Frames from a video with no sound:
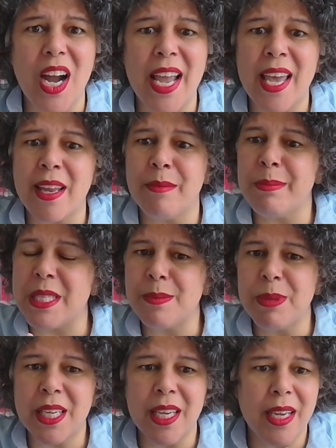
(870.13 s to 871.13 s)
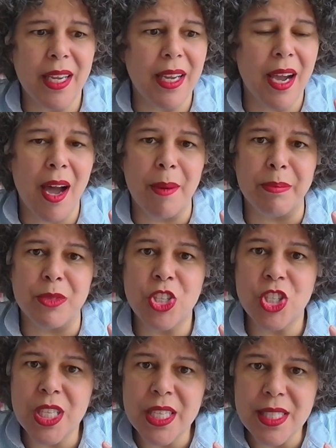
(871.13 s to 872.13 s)
I had Miss Piggy
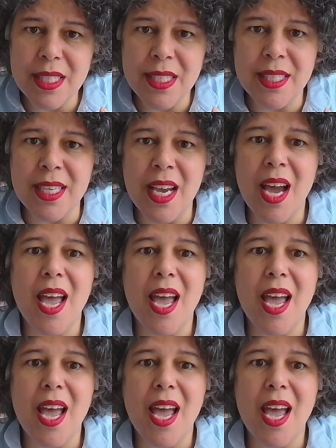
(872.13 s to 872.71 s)
sheets.